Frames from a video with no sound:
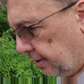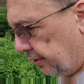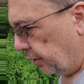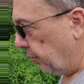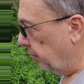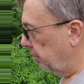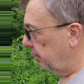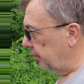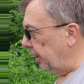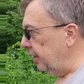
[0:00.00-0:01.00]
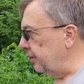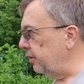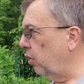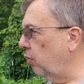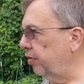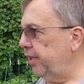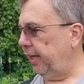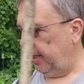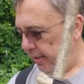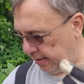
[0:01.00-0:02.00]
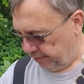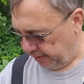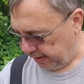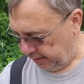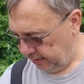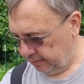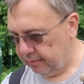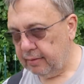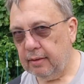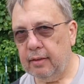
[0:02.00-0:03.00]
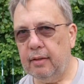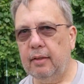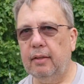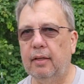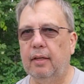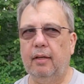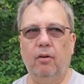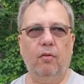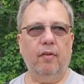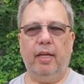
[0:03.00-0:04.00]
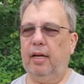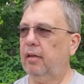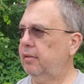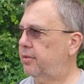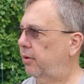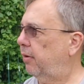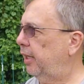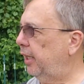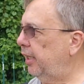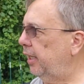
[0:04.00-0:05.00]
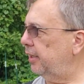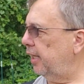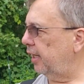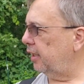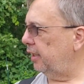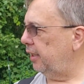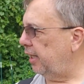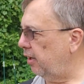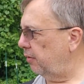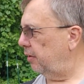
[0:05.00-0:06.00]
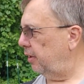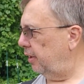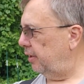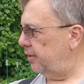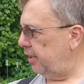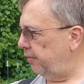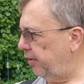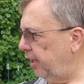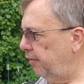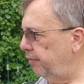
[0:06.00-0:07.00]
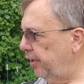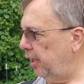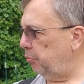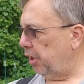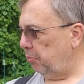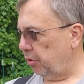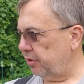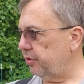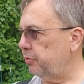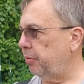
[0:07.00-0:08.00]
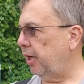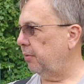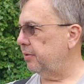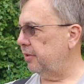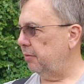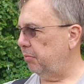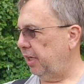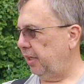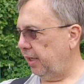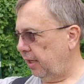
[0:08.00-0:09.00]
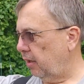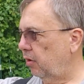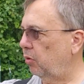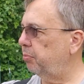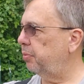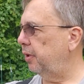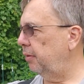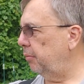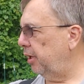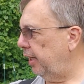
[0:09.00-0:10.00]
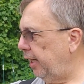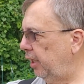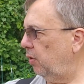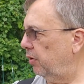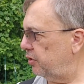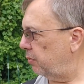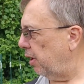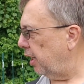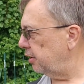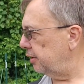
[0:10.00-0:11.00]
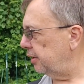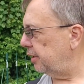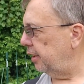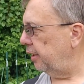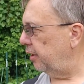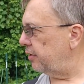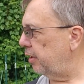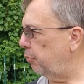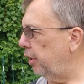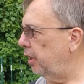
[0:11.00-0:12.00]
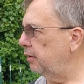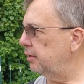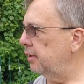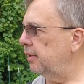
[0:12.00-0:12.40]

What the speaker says: So it has overtaken everything over there. So I need to get that cleaned out and see if I can find my Brussels sprouts and my cantaloupe and my acorn squash that's in there somewhere.